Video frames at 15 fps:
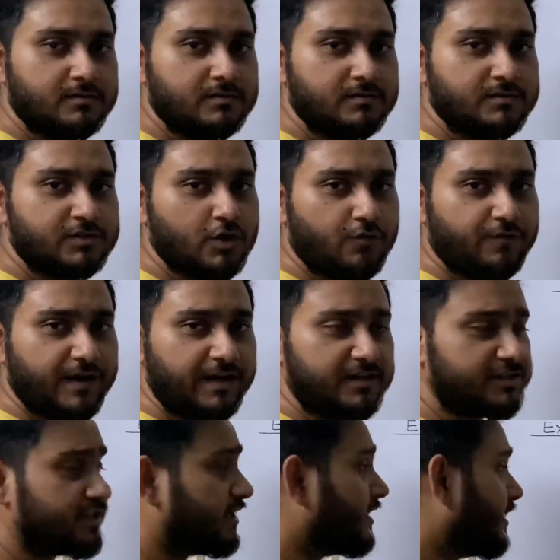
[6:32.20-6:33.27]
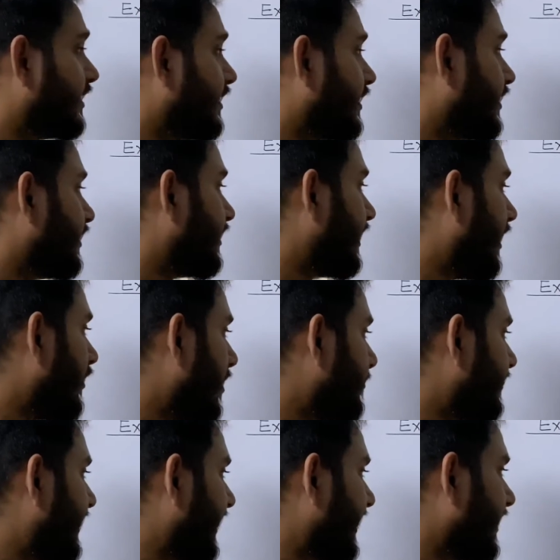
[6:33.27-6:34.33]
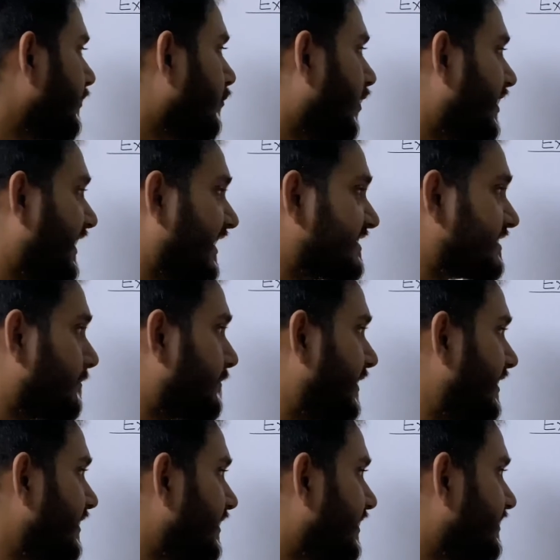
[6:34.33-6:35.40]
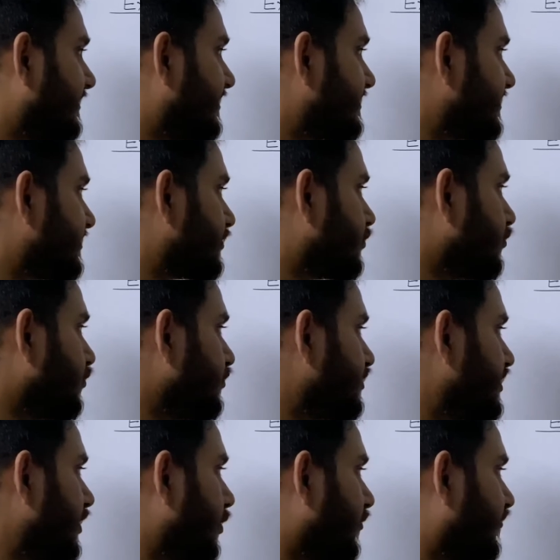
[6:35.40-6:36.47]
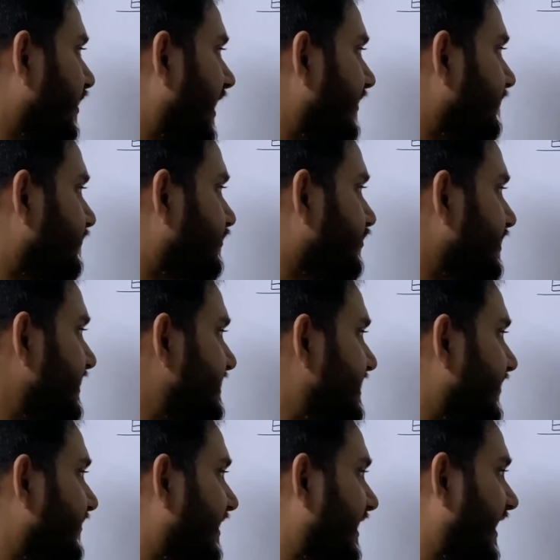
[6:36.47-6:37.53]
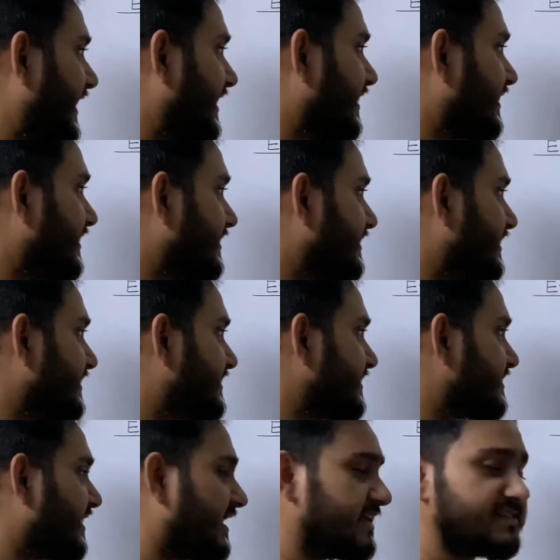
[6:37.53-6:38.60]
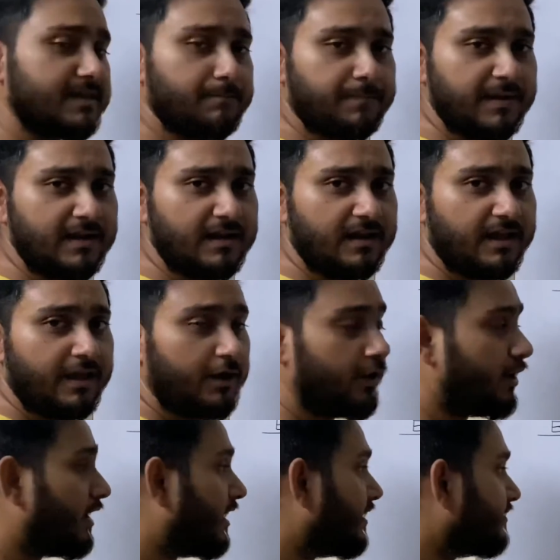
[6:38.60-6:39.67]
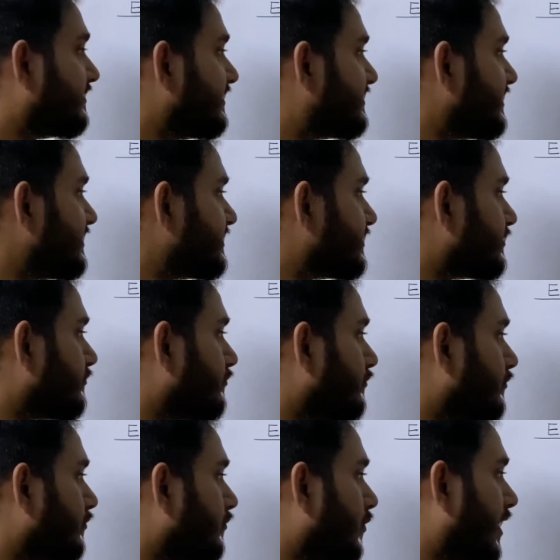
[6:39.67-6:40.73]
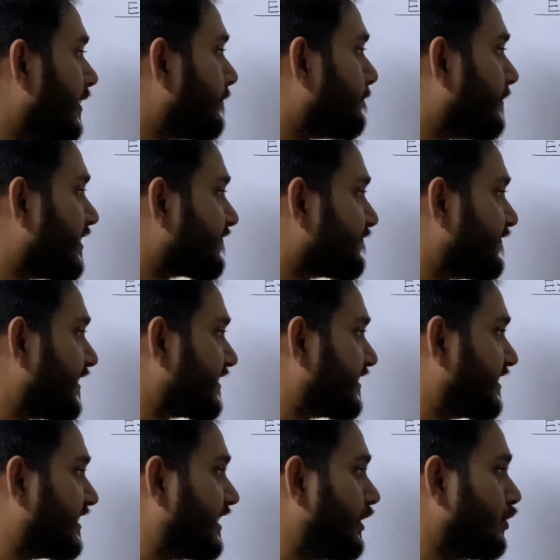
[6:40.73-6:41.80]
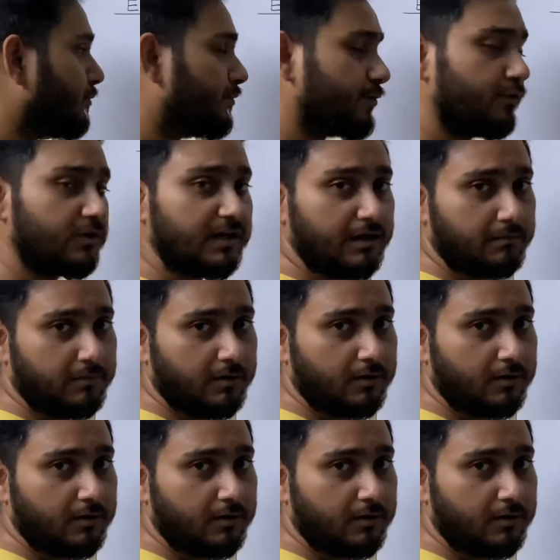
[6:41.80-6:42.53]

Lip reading: So friends, now I'm taking one example. This is 205379. This is the example. This is one perfect cube root number.